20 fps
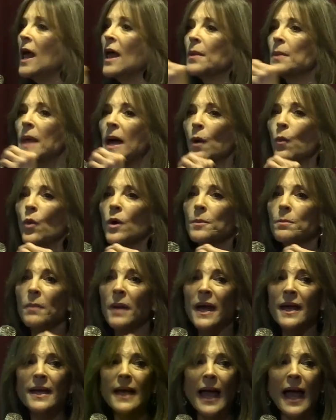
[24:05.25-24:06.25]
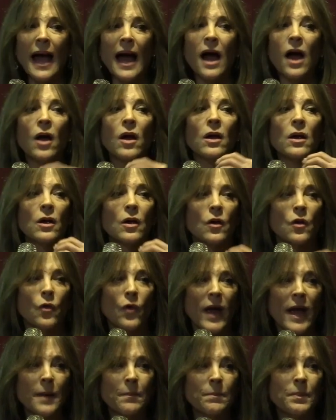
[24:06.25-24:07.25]
that would make our
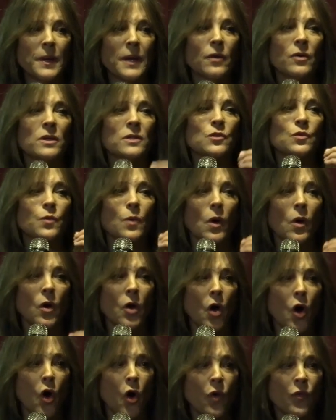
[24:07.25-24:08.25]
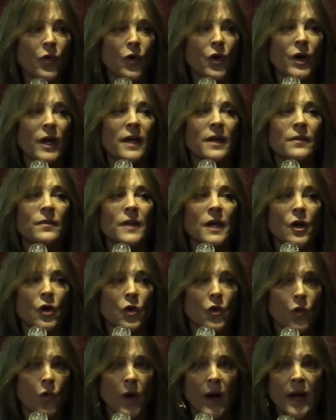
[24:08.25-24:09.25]
grandparents roll over in their
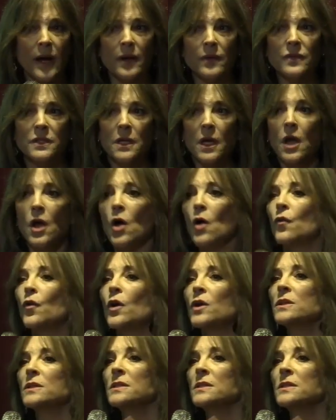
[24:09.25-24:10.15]
graves. For the